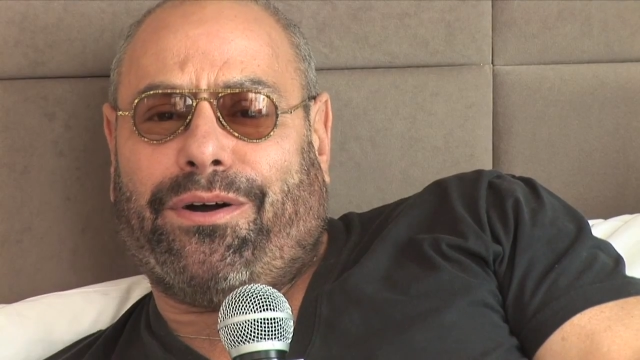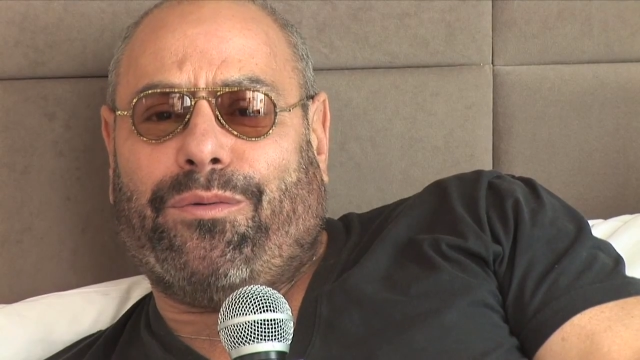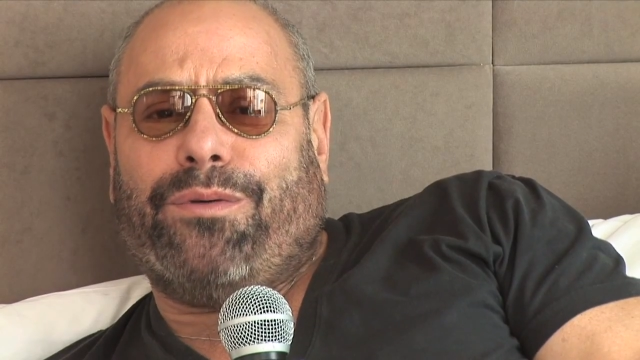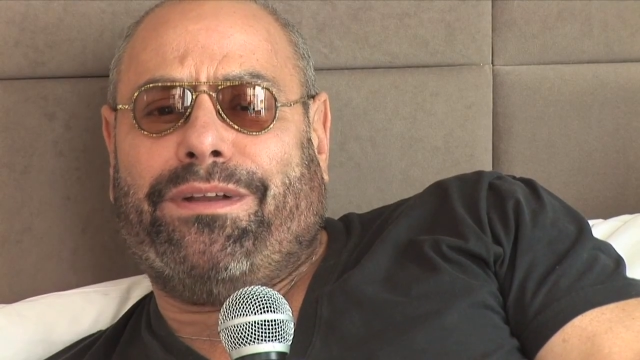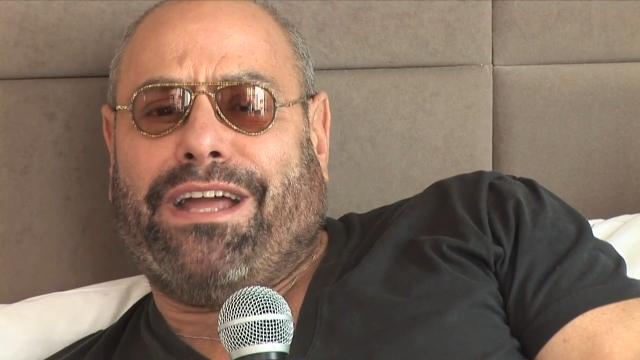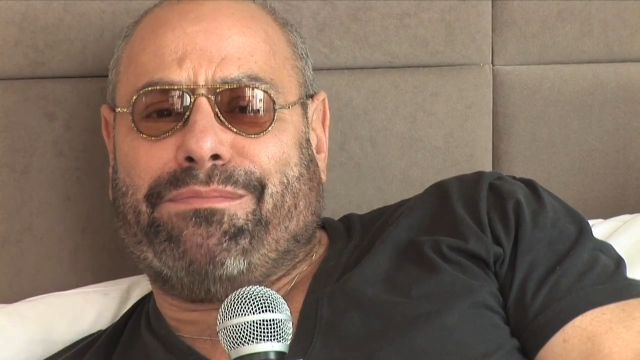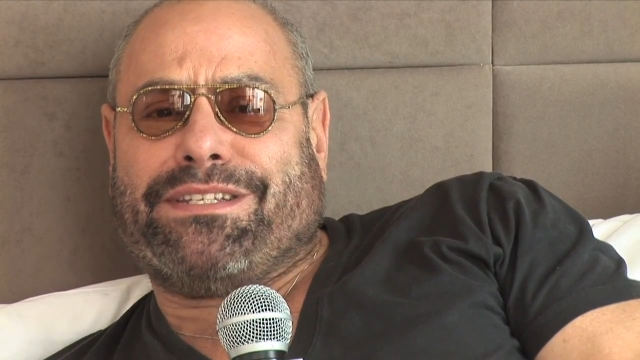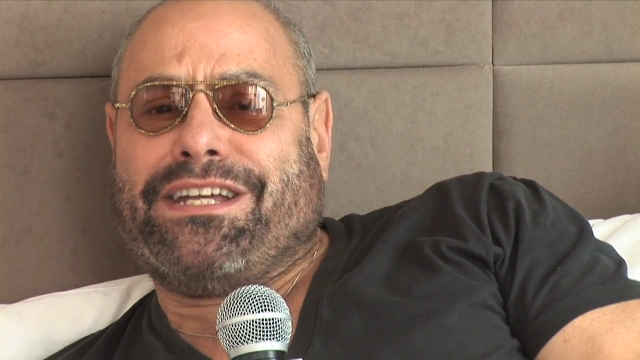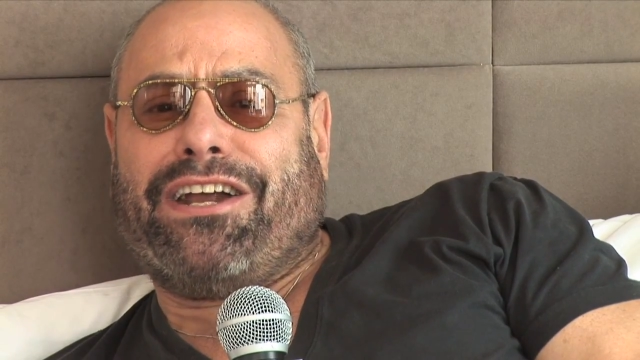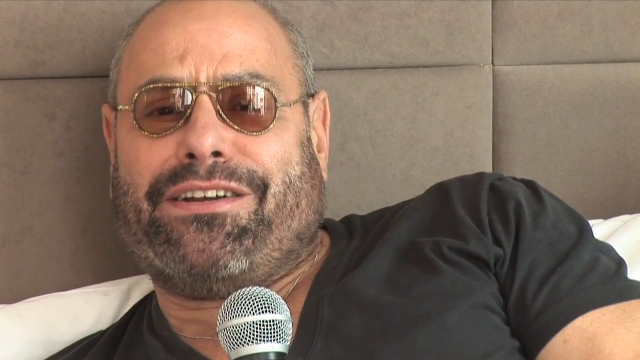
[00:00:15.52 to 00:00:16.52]
a woman named
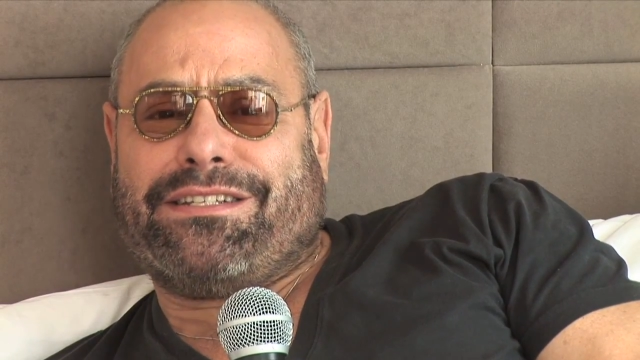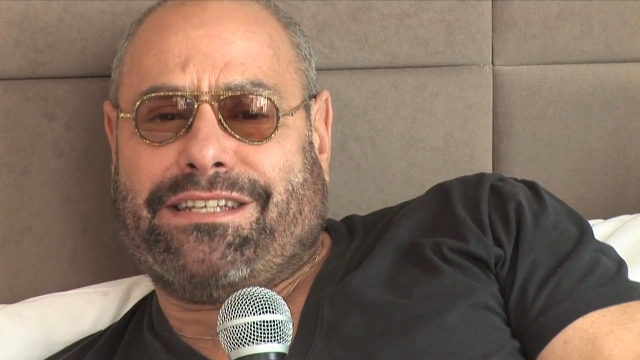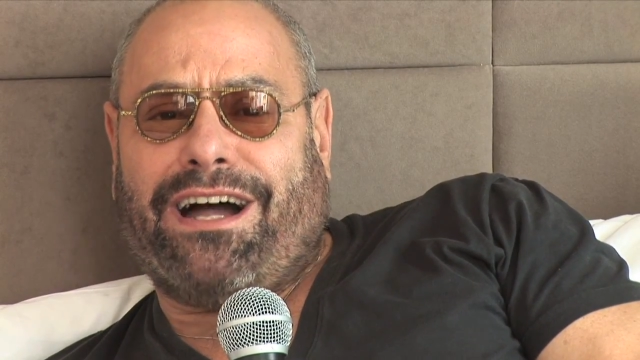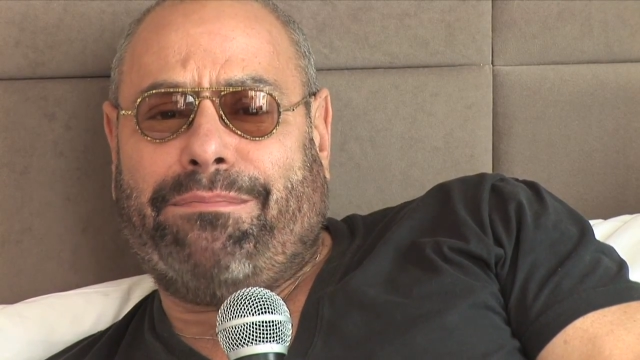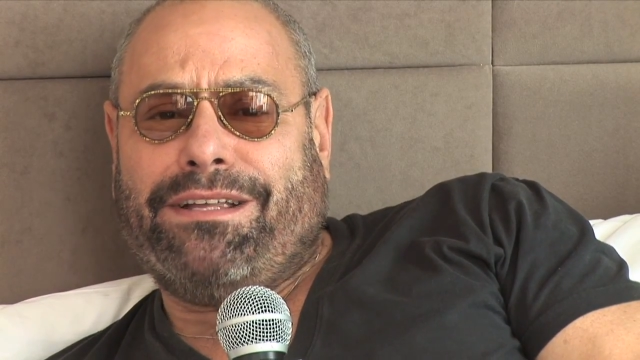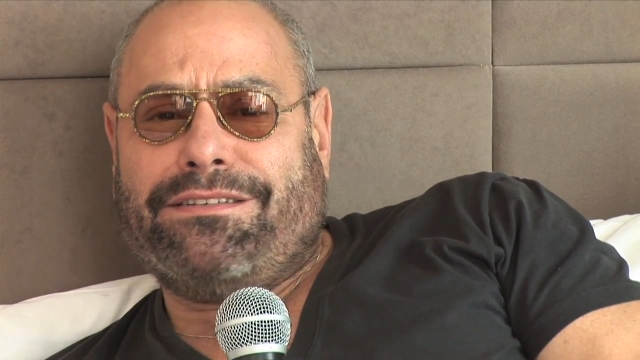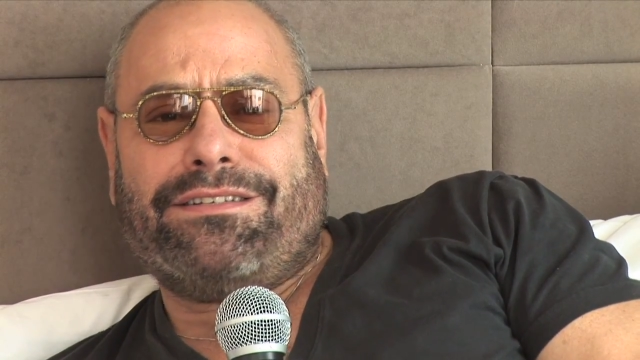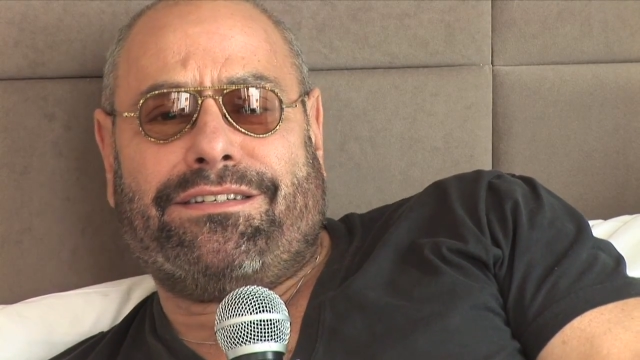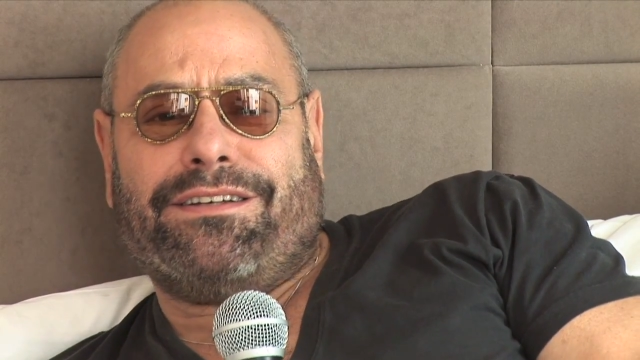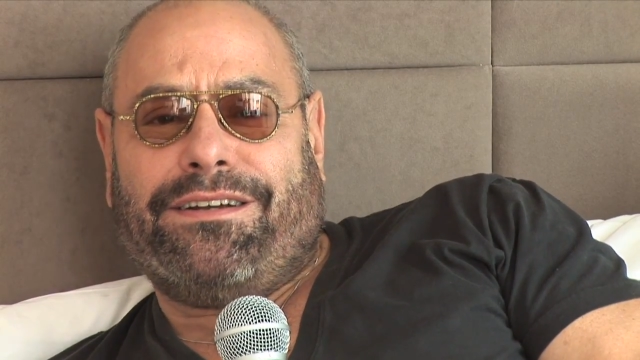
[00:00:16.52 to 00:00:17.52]
Sarah
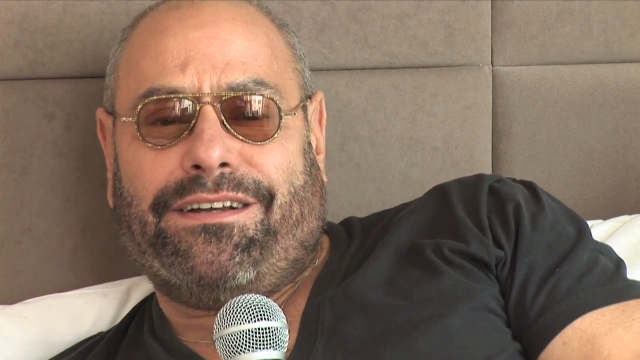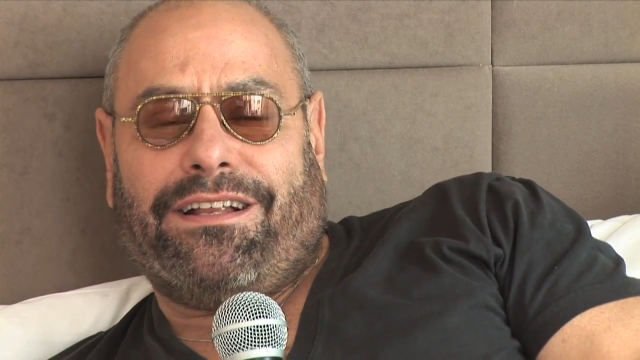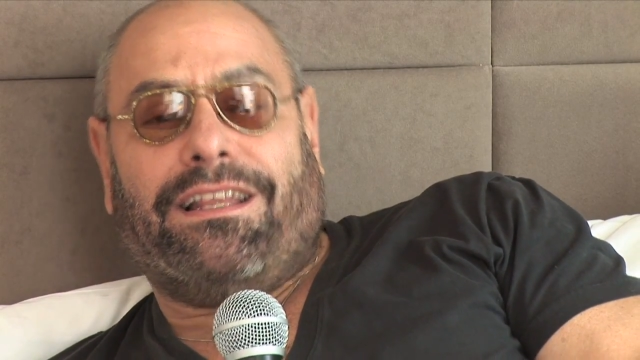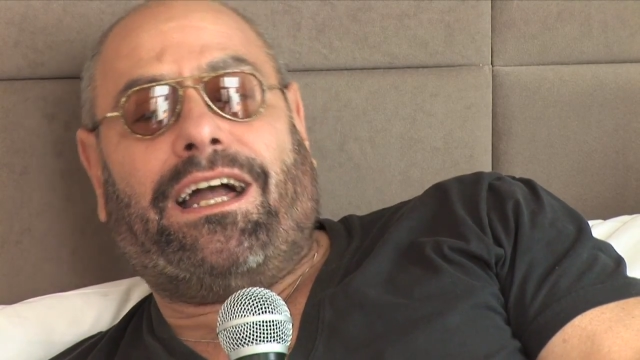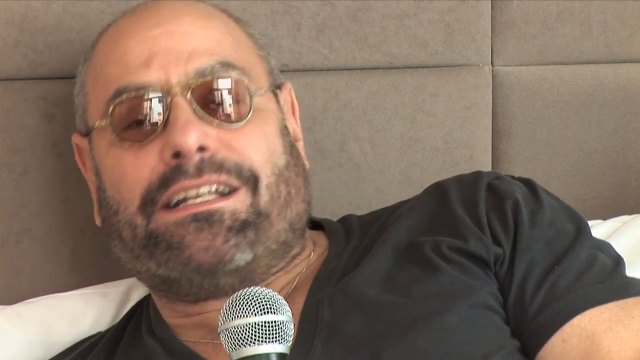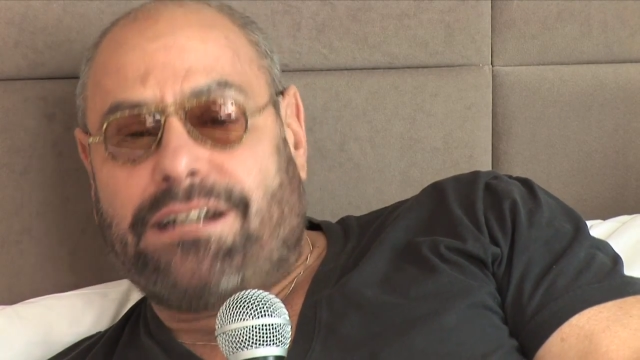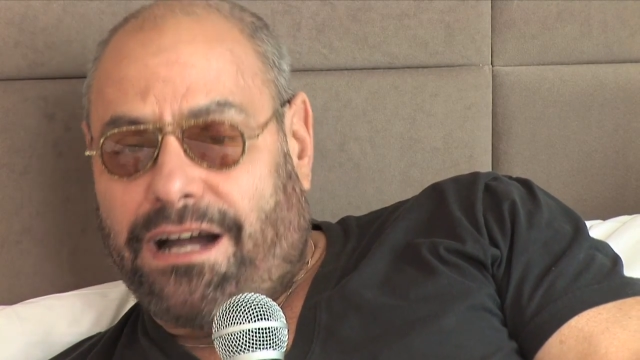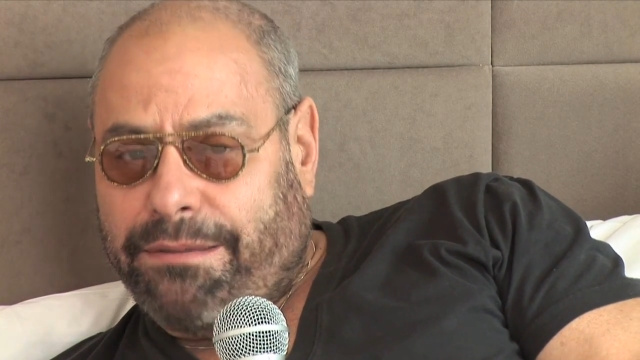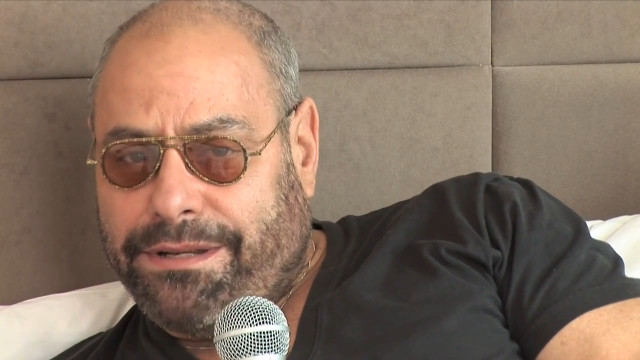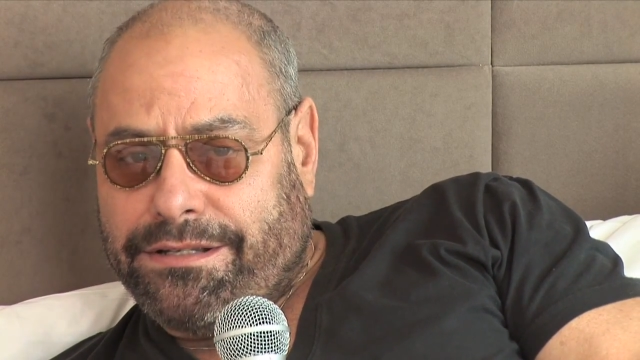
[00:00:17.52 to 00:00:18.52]
Symonds, like
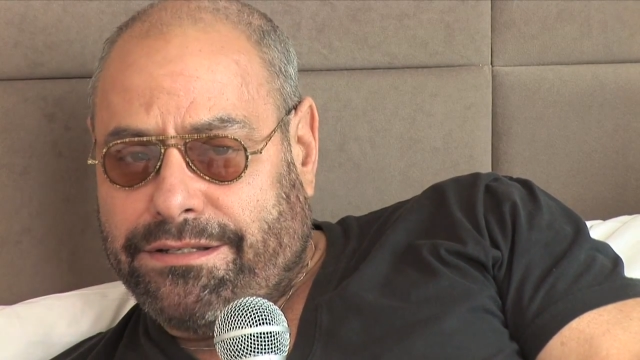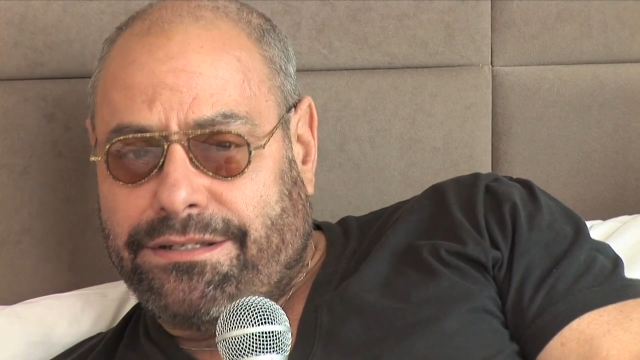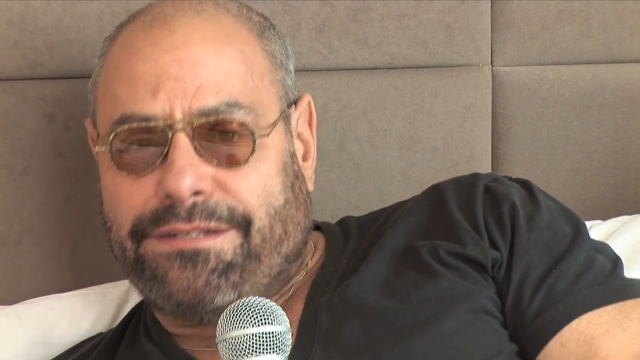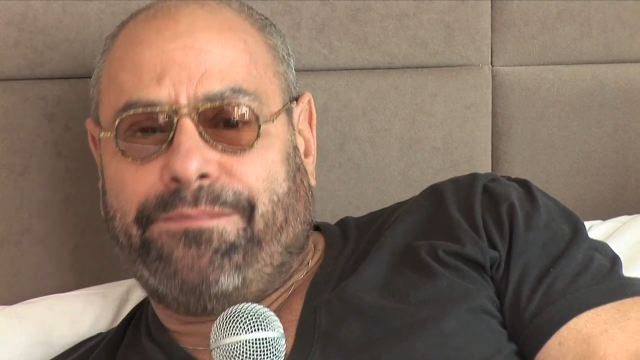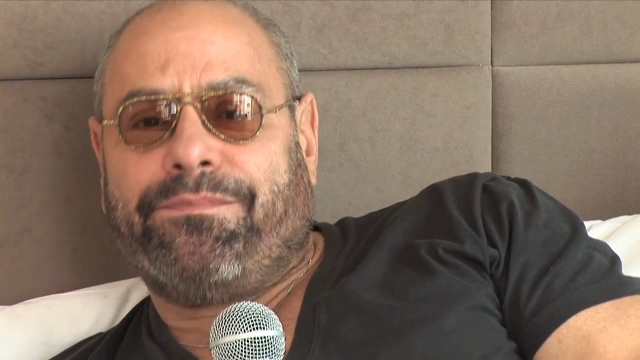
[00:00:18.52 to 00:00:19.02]
diamonds,